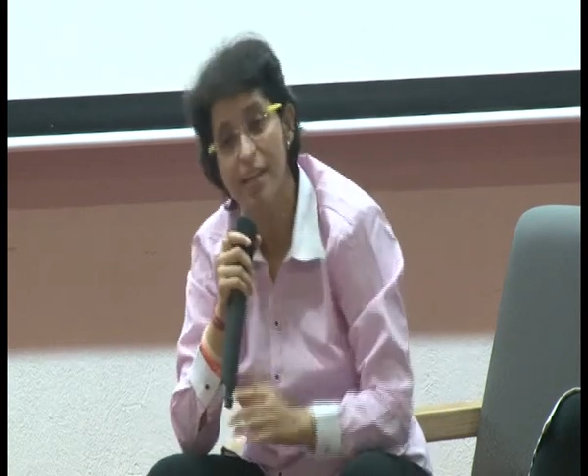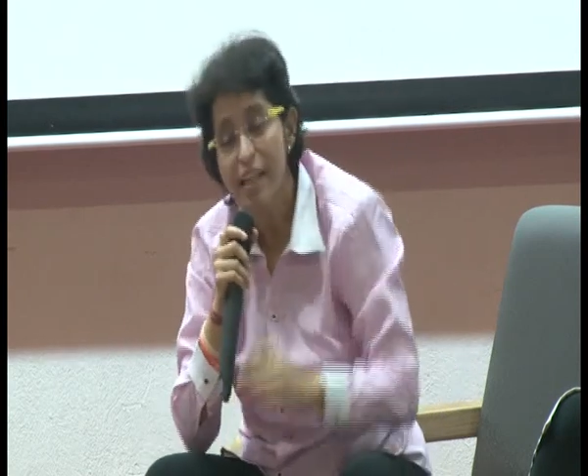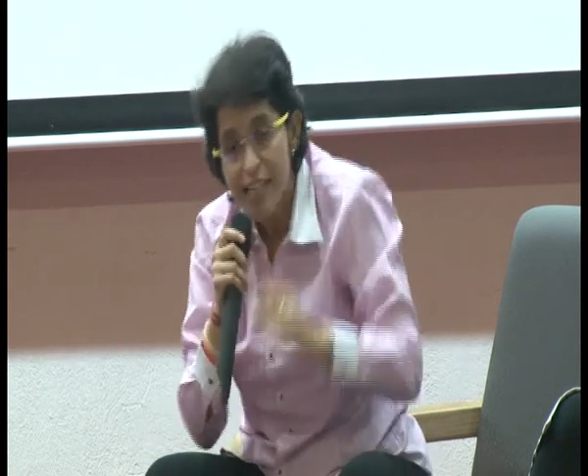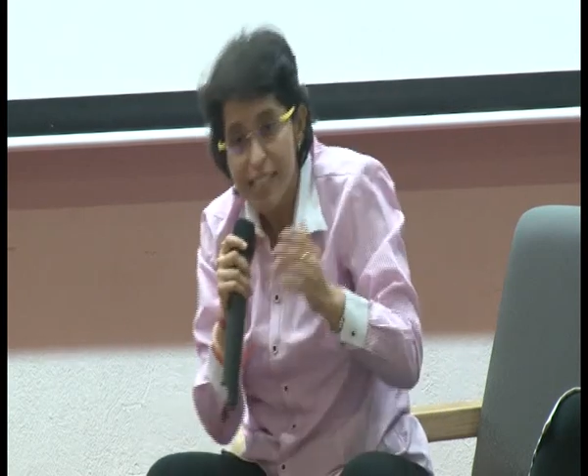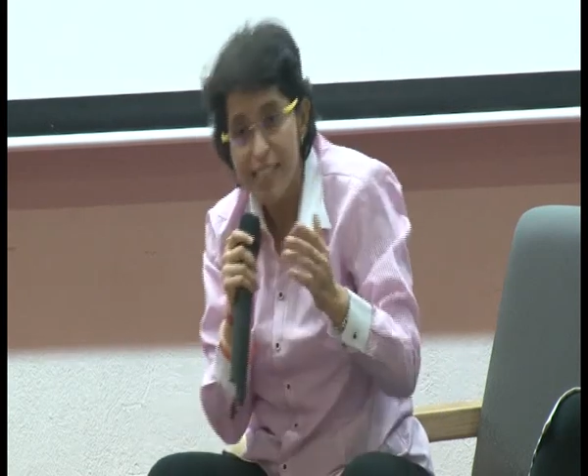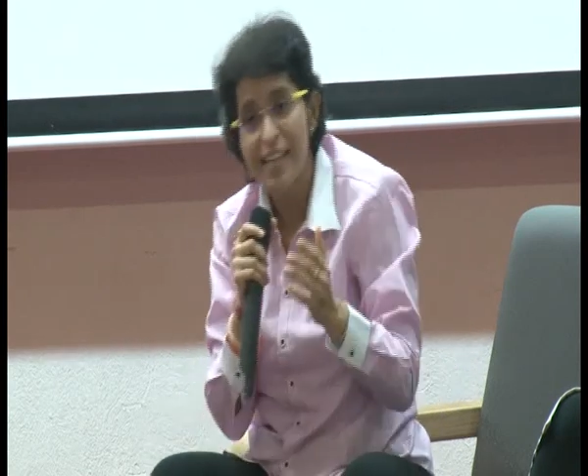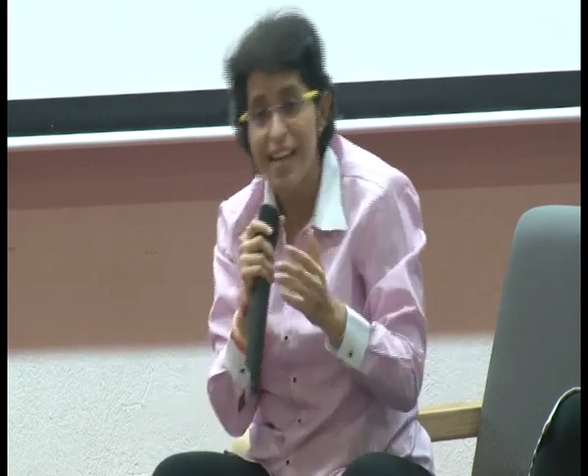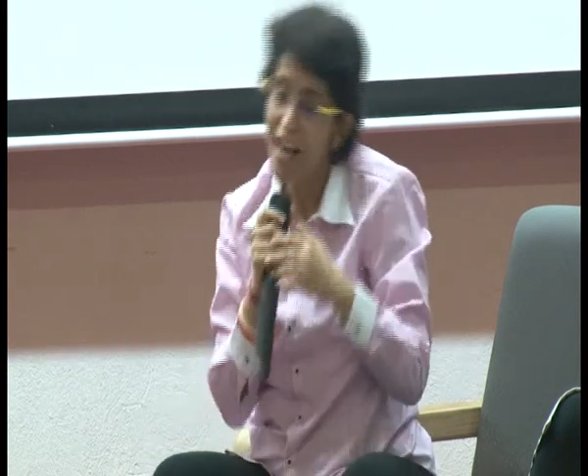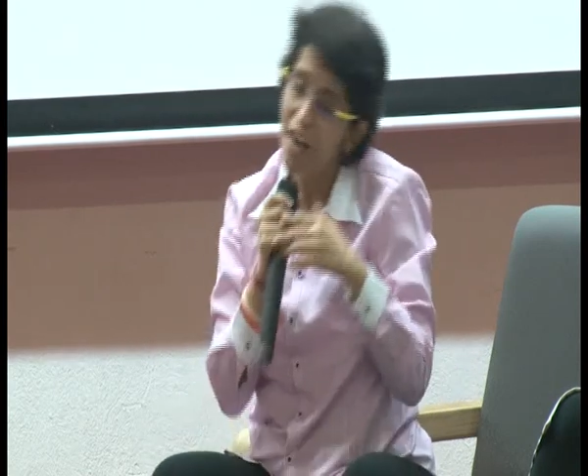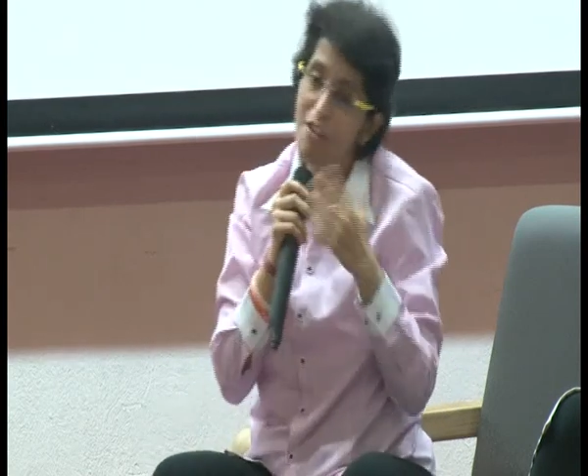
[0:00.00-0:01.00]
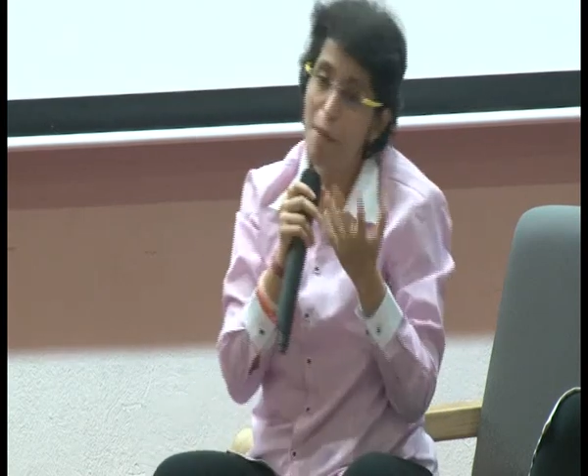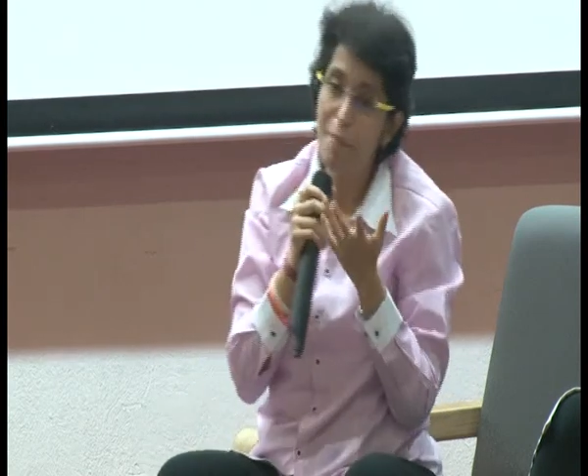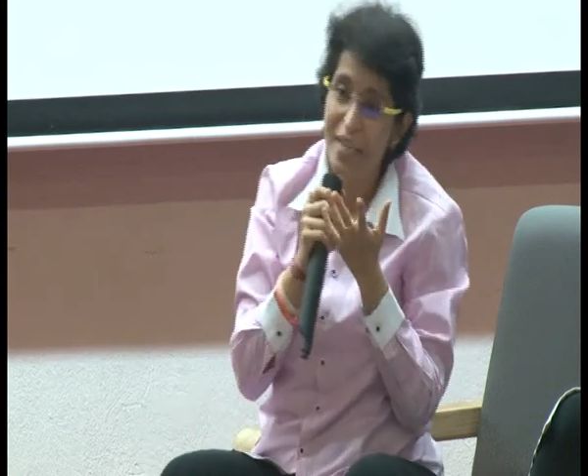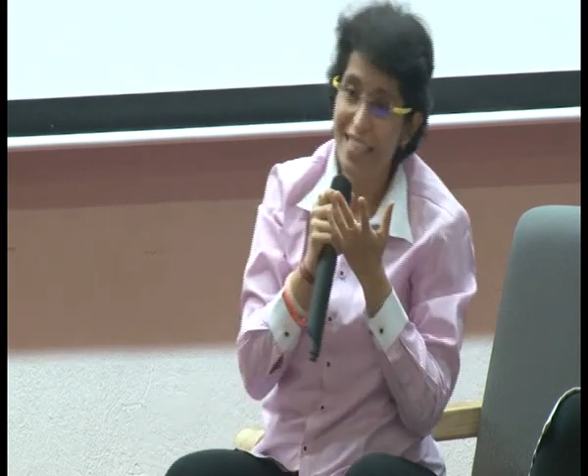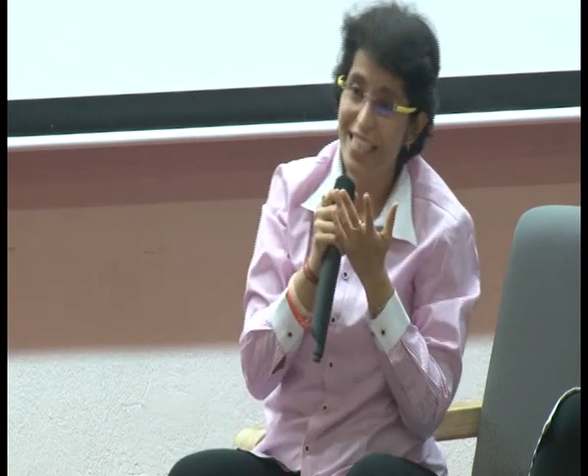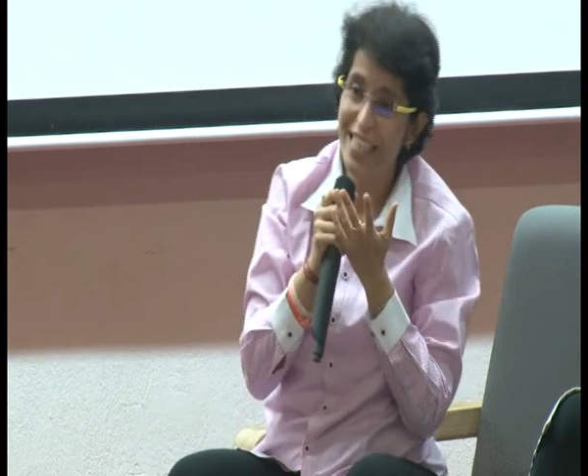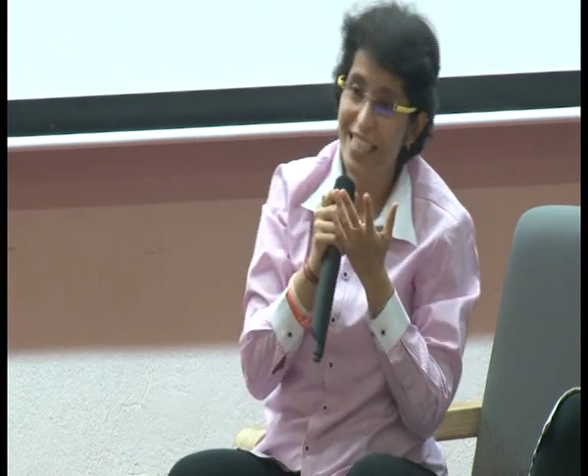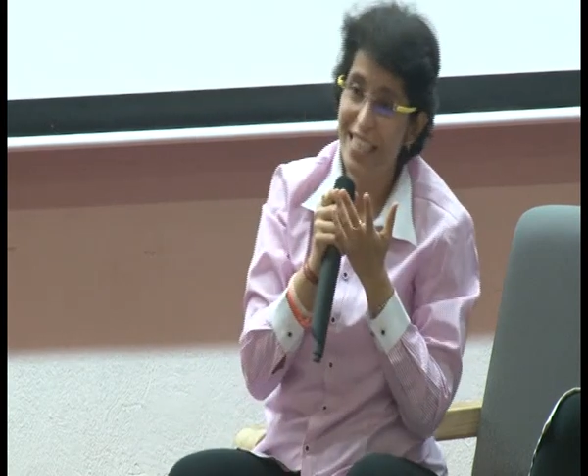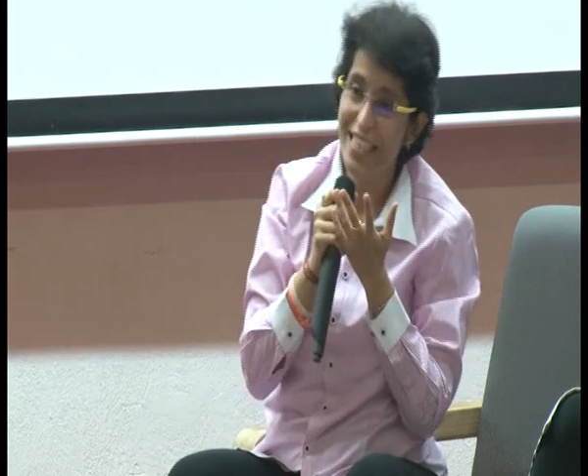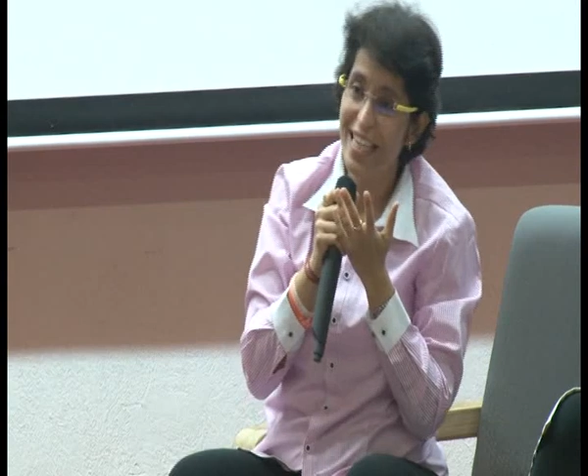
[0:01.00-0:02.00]
we used to say, sir, a web
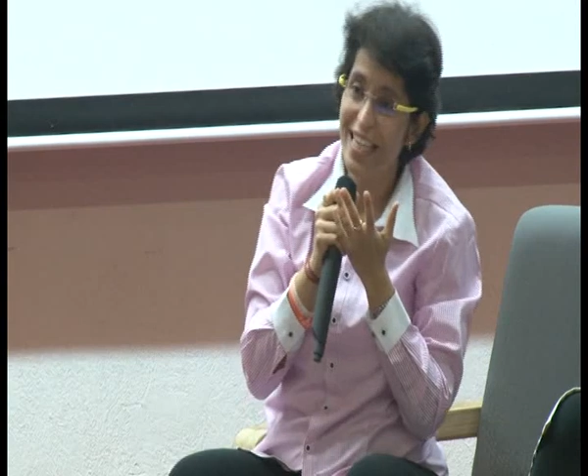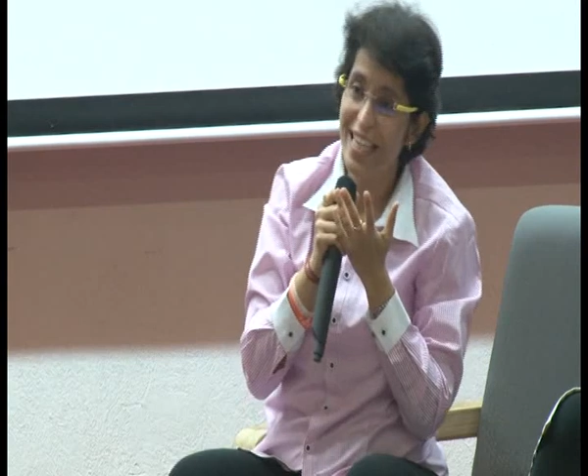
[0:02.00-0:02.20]
page is